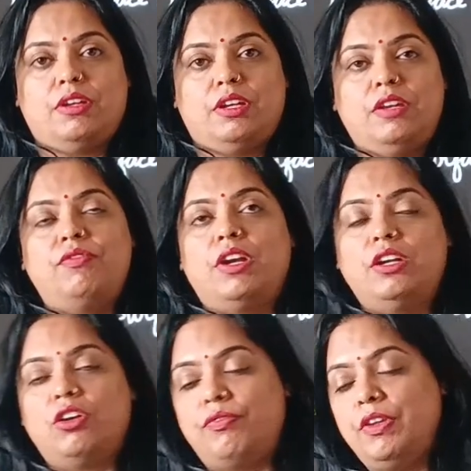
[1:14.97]
in
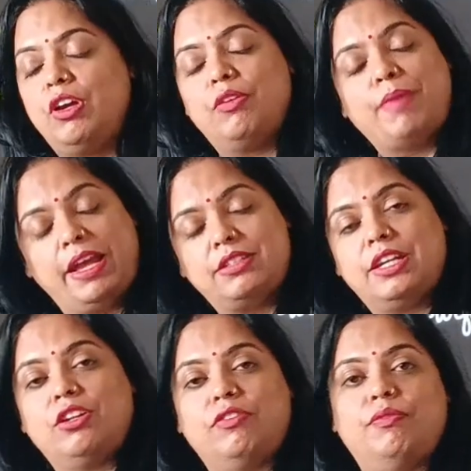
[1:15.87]
front of me or back
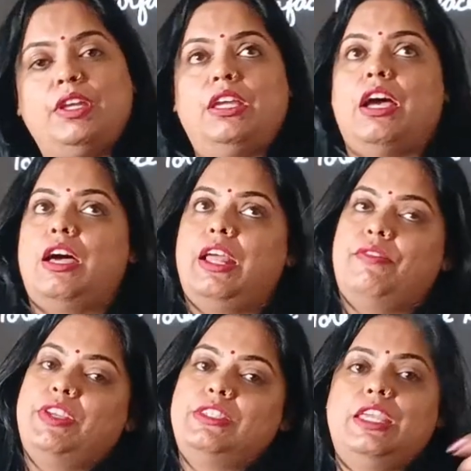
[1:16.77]
side of me are
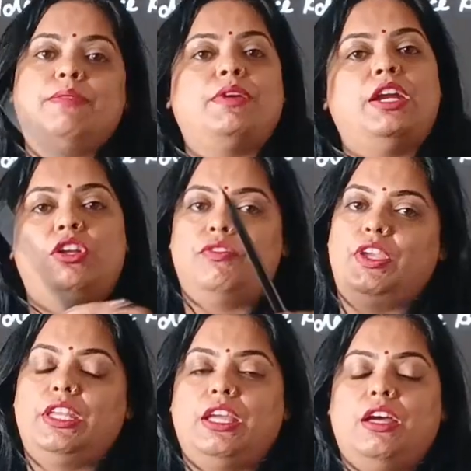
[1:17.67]
having same kind of
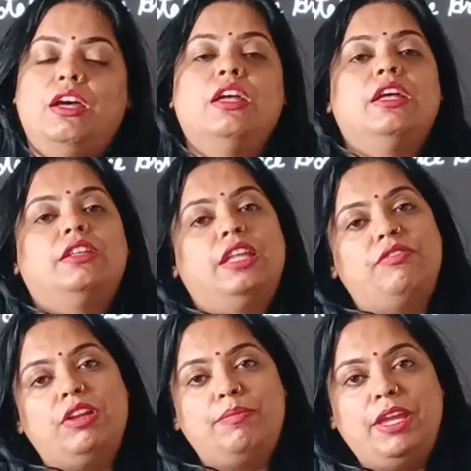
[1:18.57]
area. They
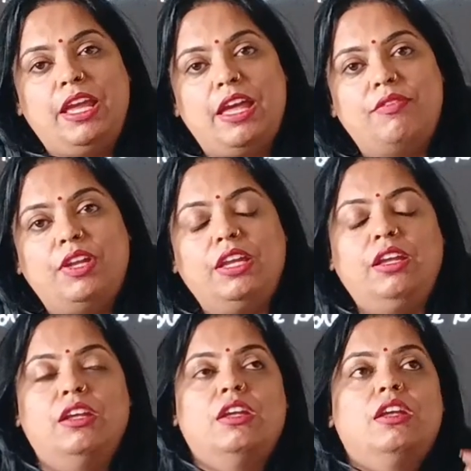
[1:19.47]
will be having
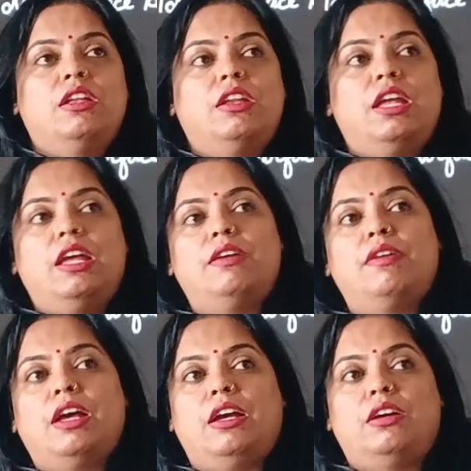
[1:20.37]

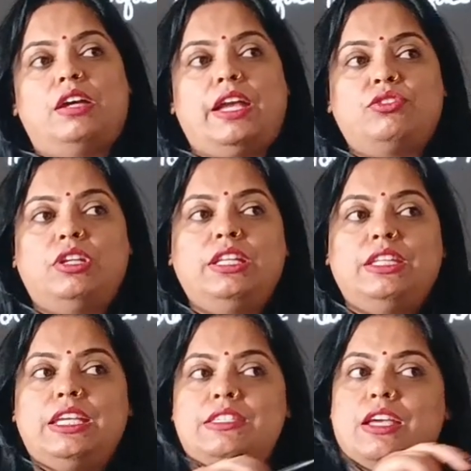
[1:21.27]
actually
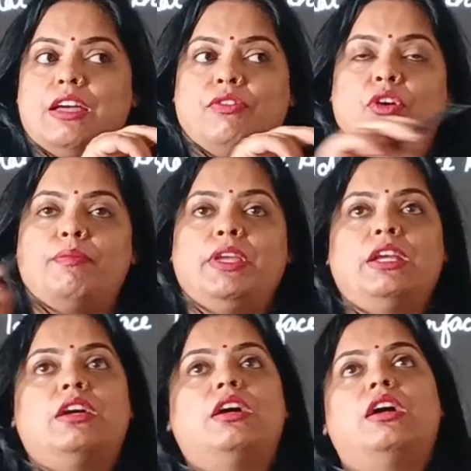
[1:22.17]
these are
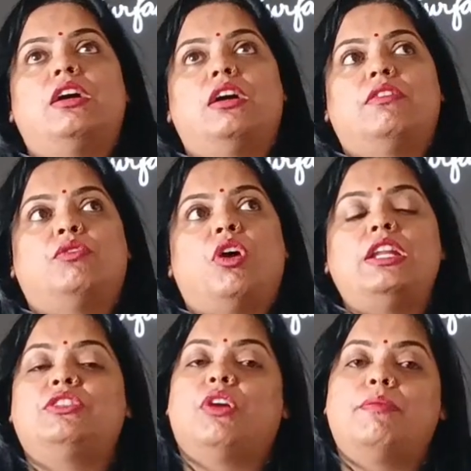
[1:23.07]
forming a wall
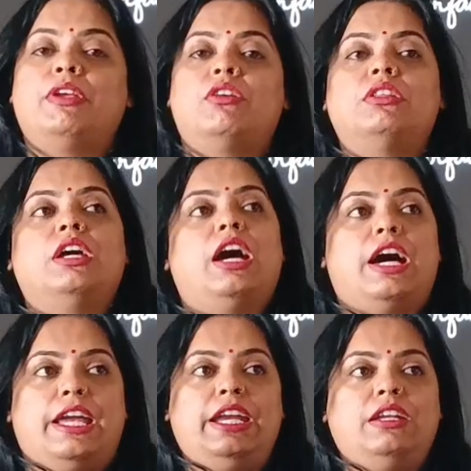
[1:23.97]
is forming on the
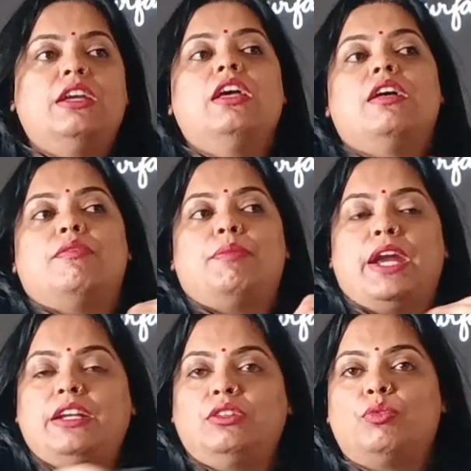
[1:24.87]
height.
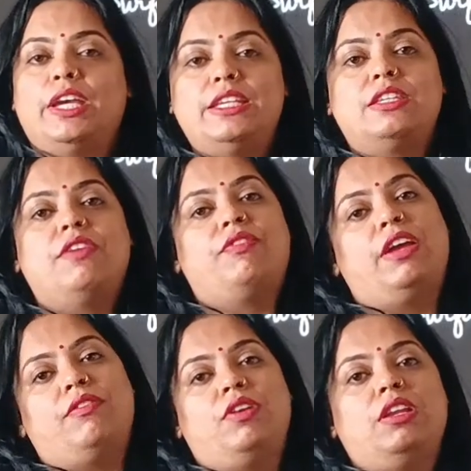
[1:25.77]
Breadth wise, if
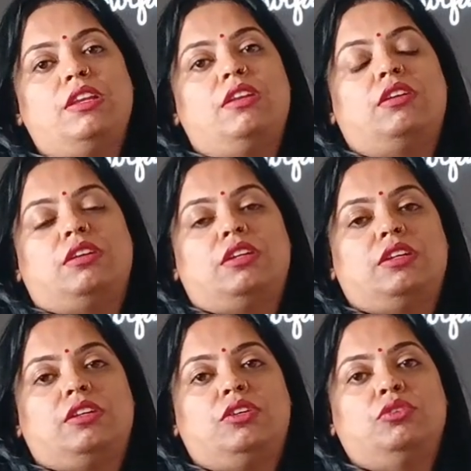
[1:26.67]
I
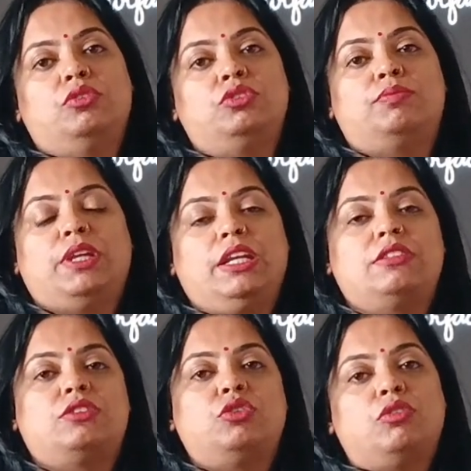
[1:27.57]
will use
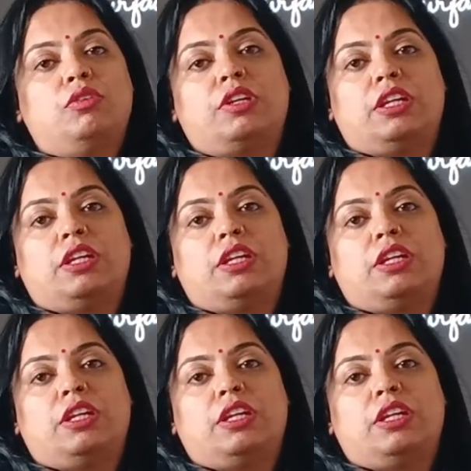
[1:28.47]
bricks to